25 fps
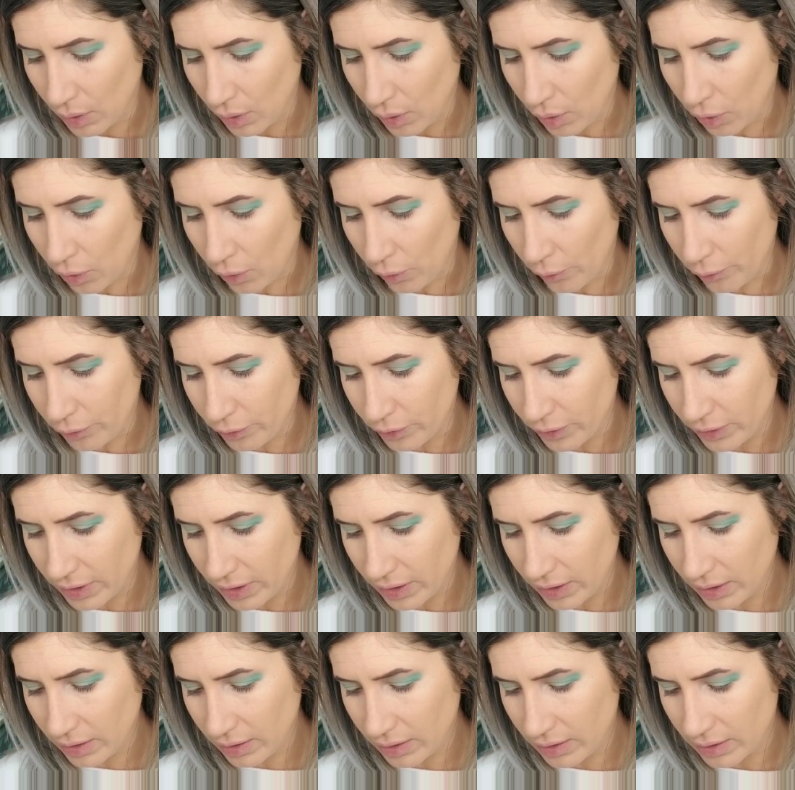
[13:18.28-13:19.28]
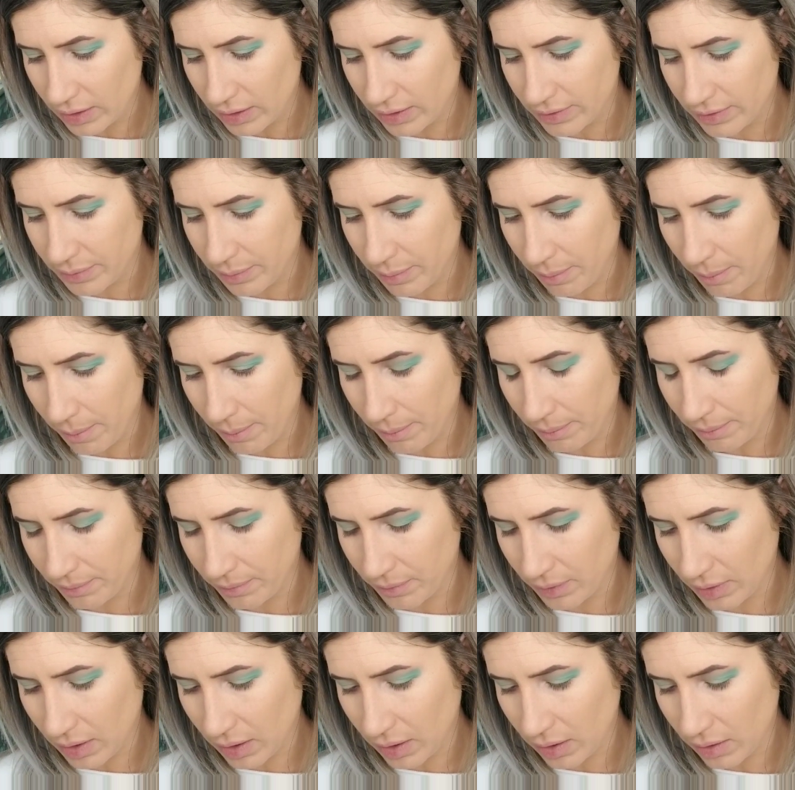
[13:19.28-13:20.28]
Hopefully this
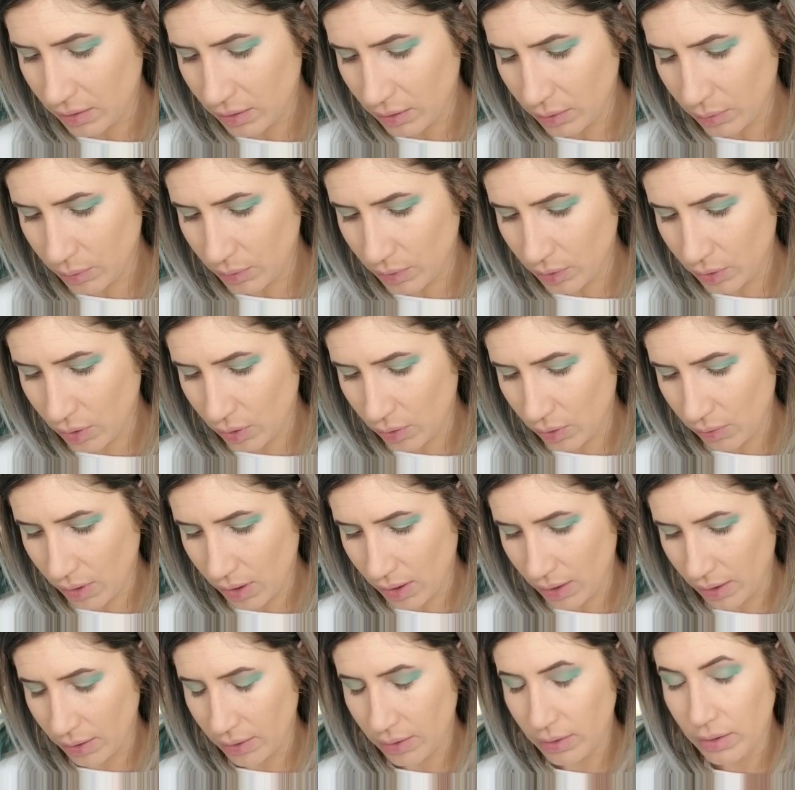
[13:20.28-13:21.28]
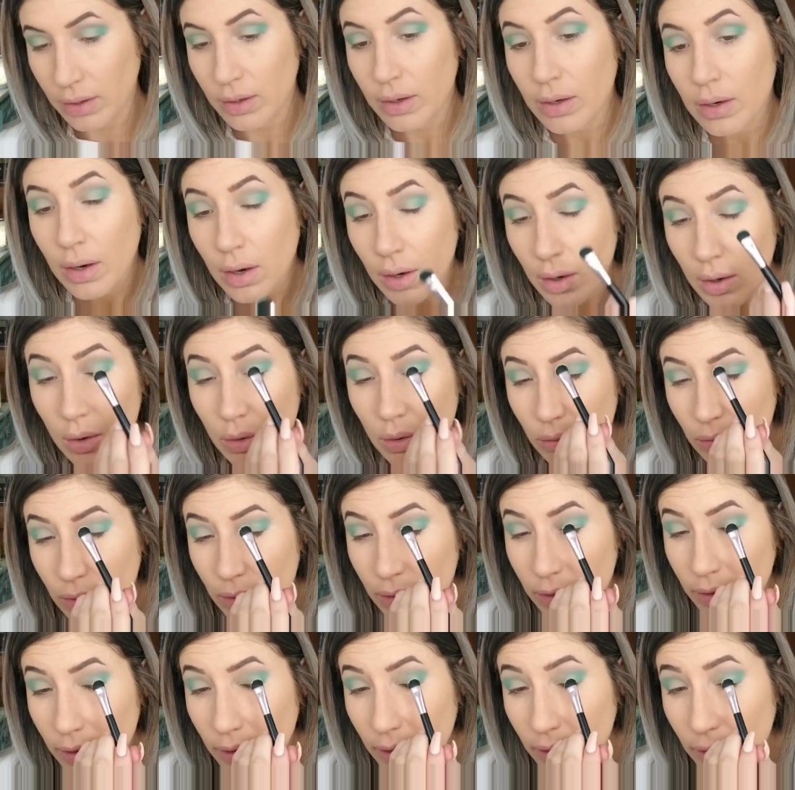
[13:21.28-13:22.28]
color will go on
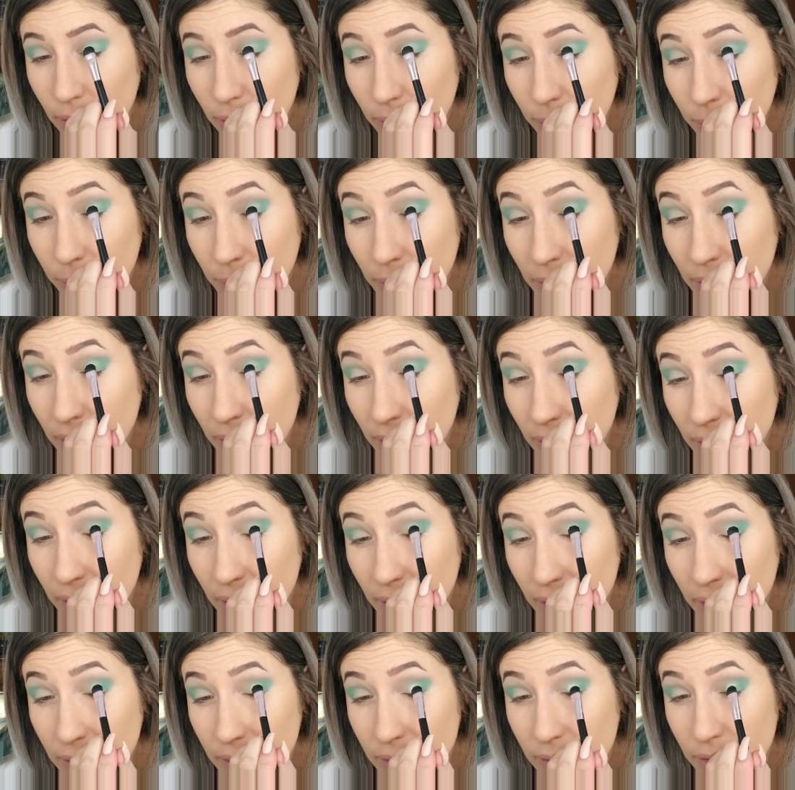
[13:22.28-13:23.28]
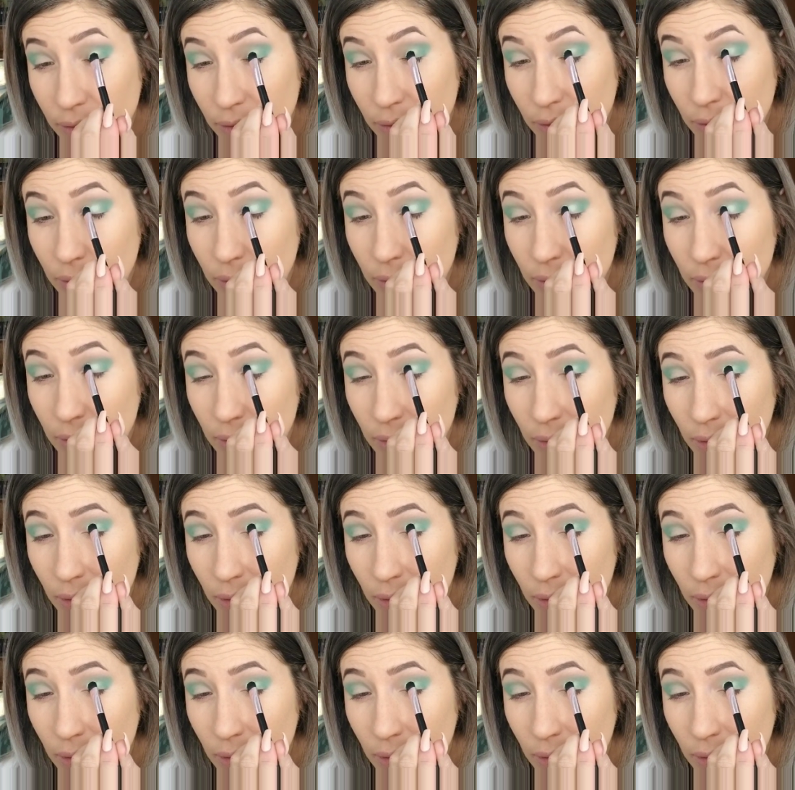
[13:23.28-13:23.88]
without me needing to.